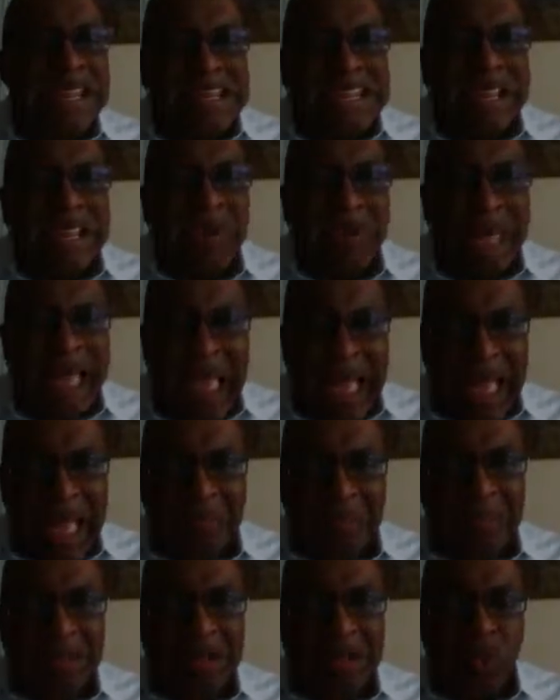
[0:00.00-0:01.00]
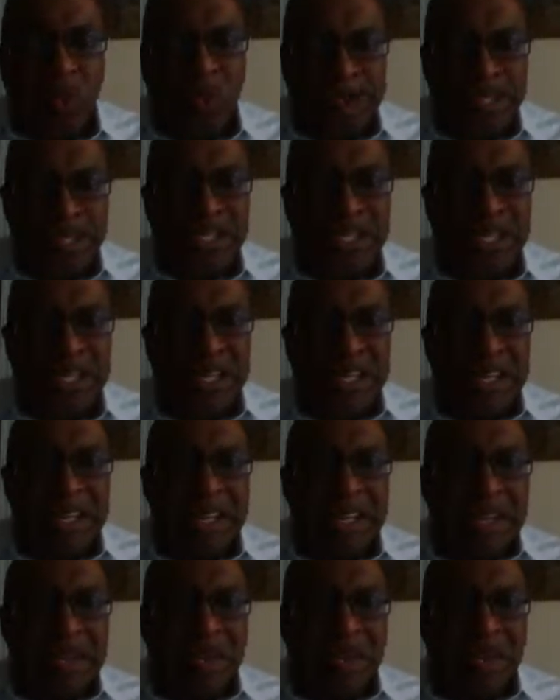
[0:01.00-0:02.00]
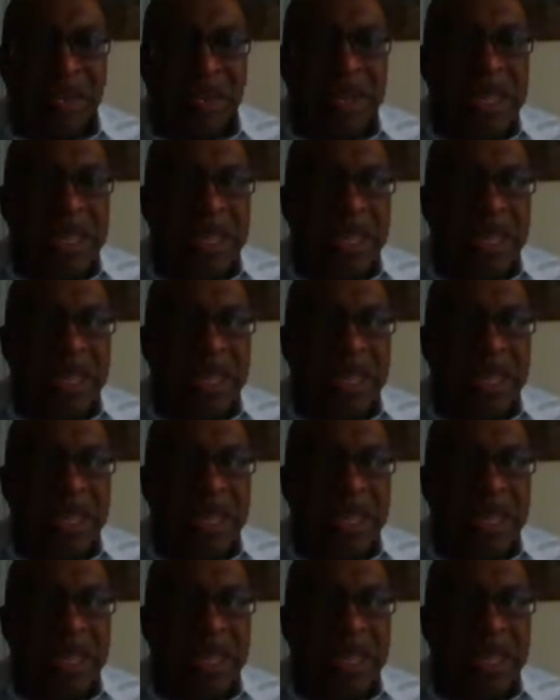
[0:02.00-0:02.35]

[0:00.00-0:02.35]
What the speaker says: up happening was we